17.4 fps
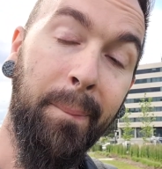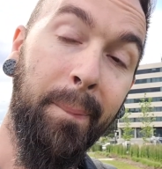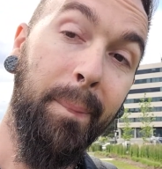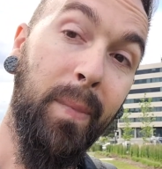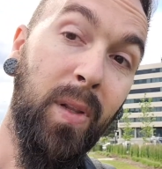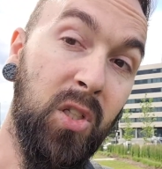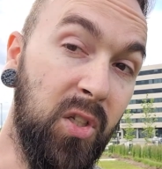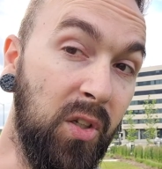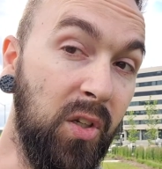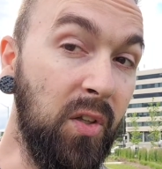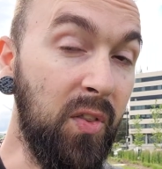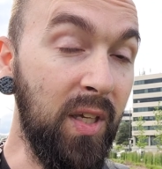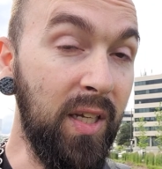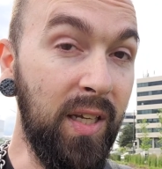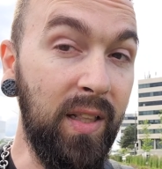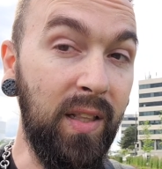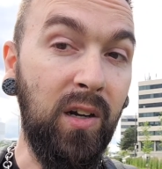So do you
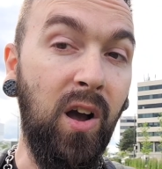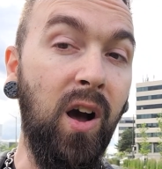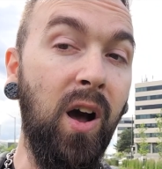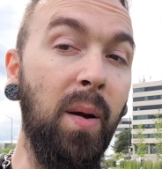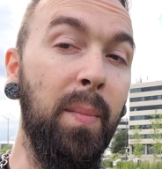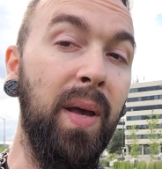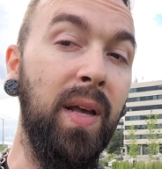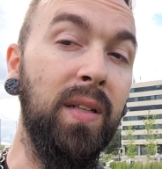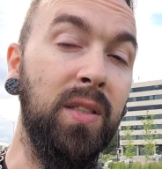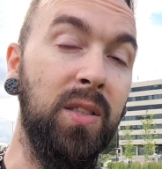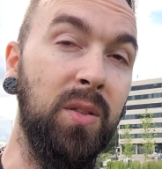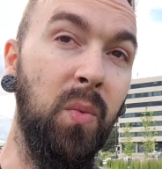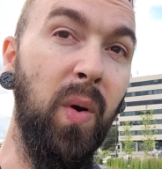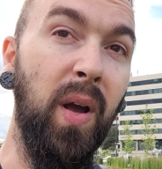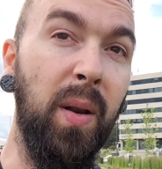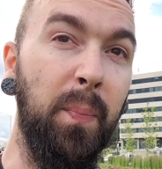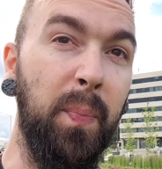think in the comments
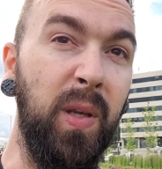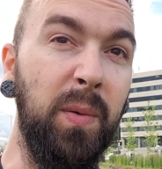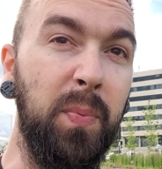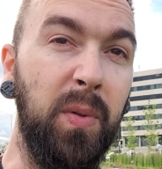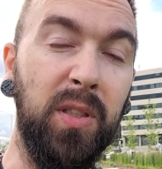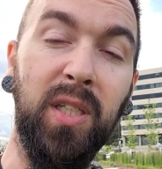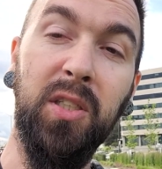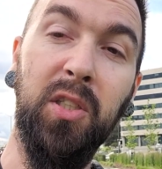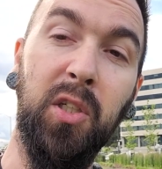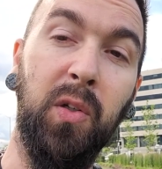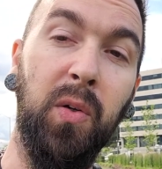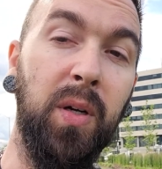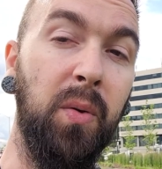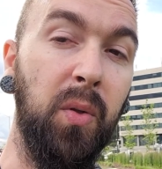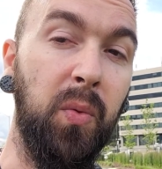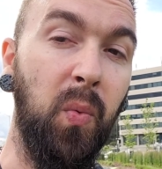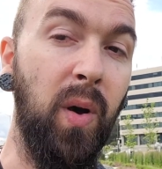when people
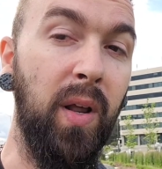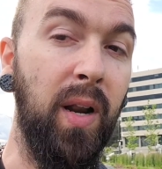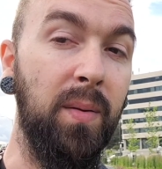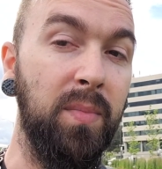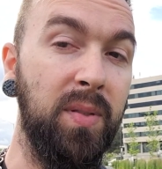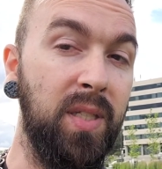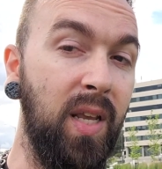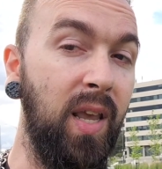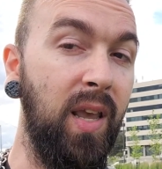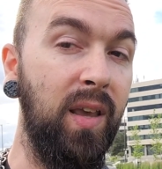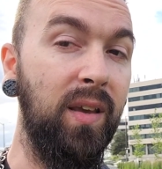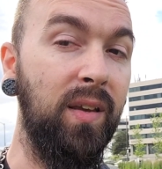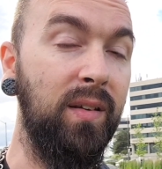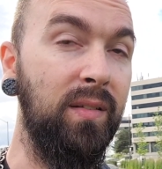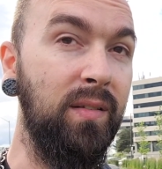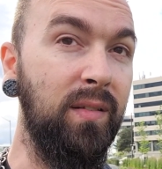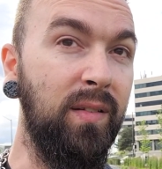disagree with what I'm
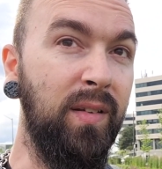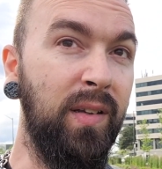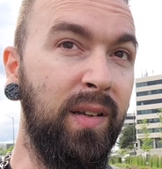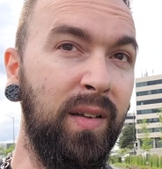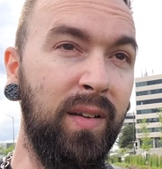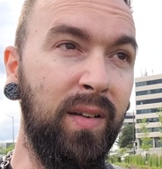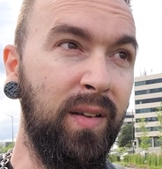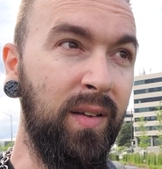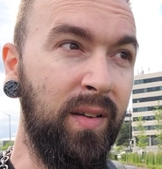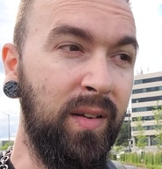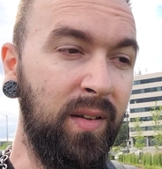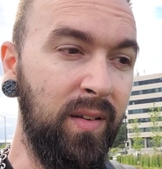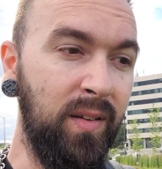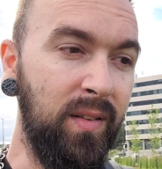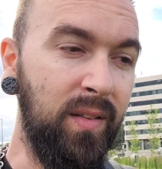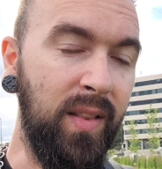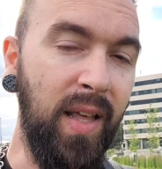saying
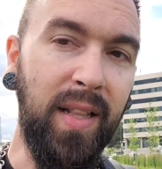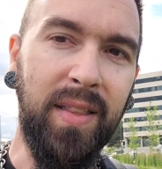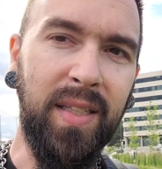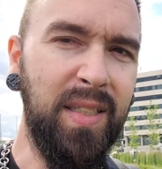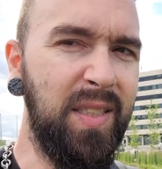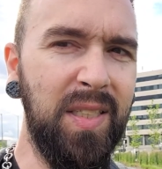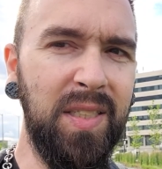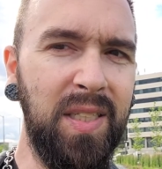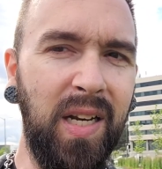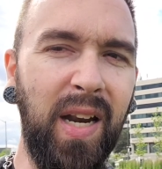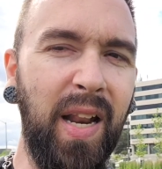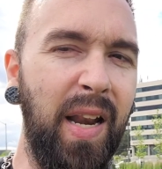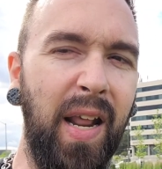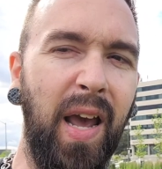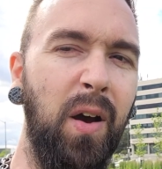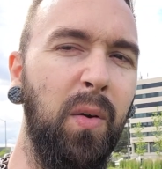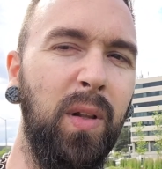that this isn't
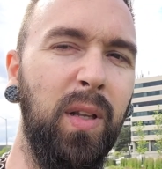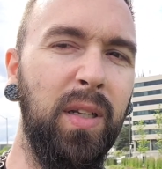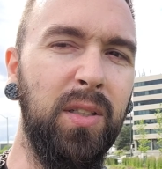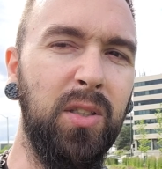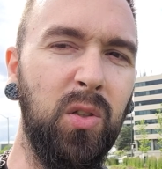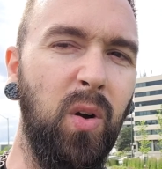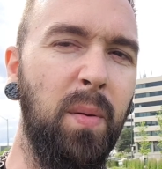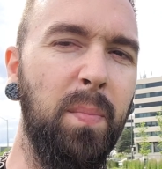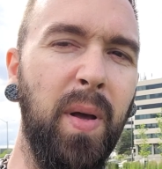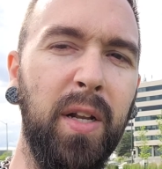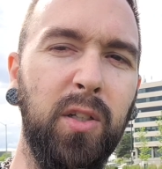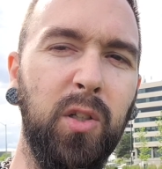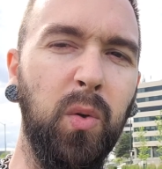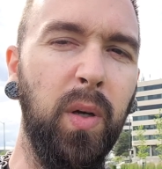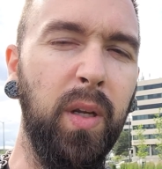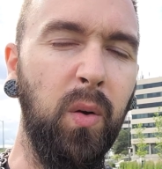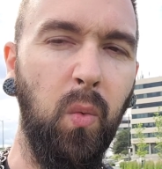an outlet, so I'm not
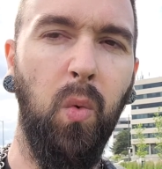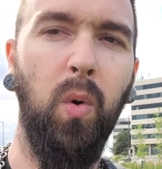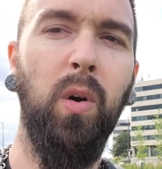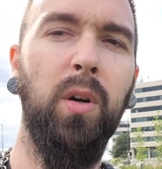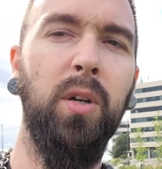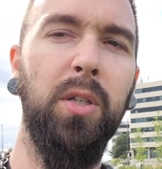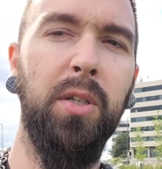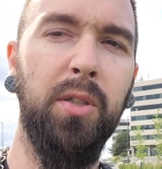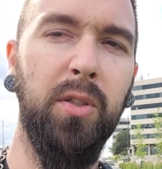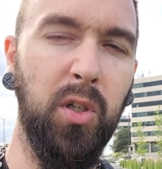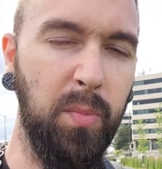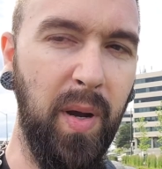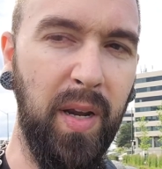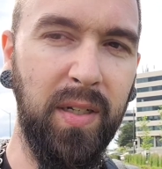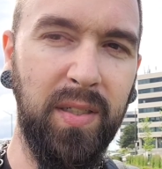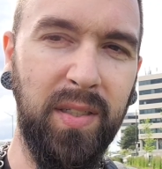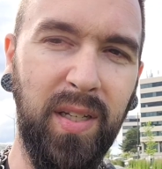doing worse to
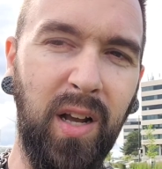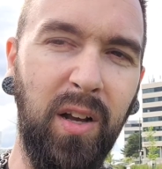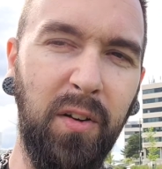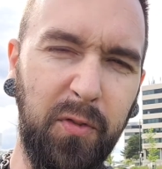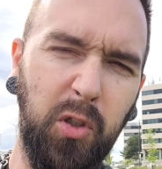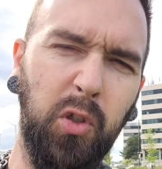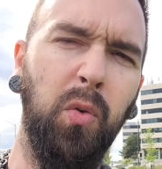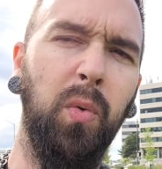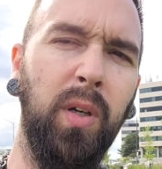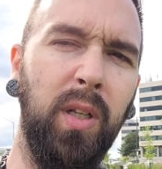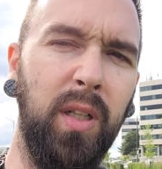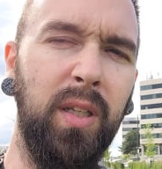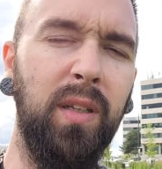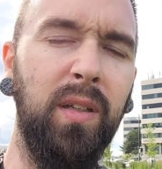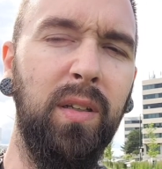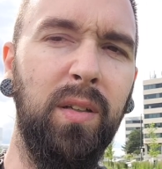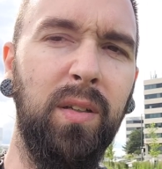myself? Do you
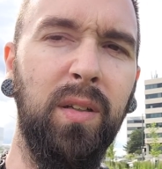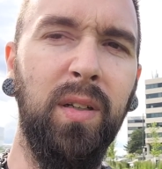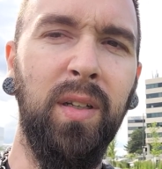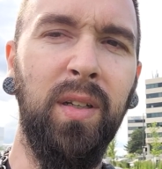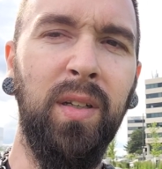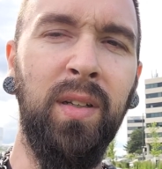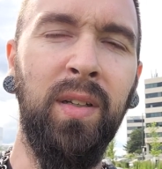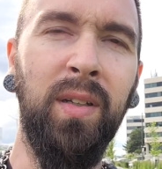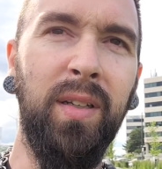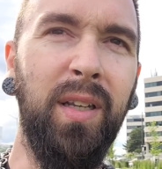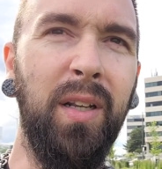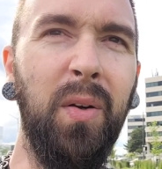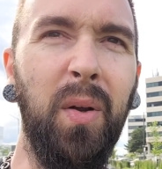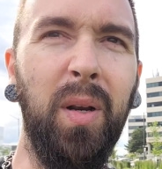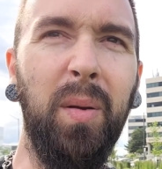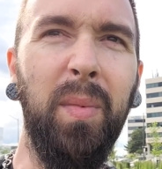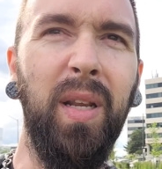really, you
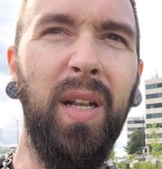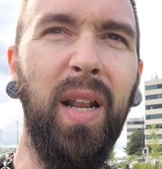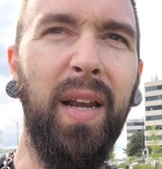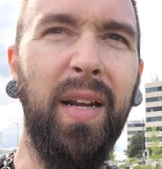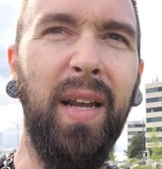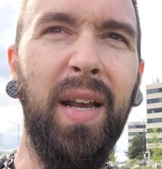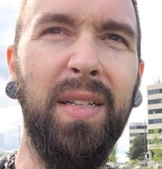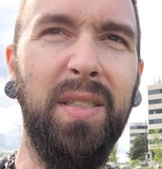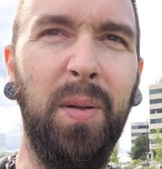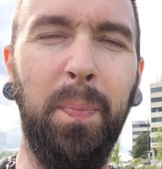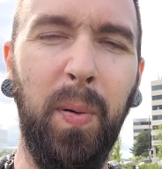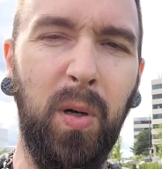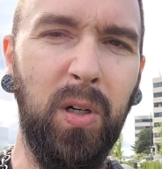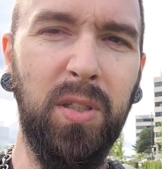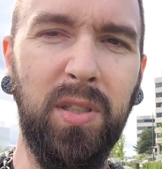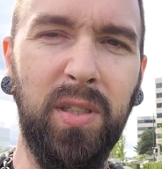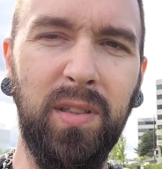know what I mean? Like as a
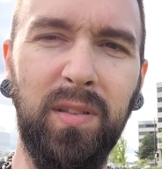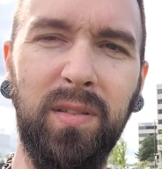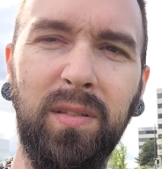person,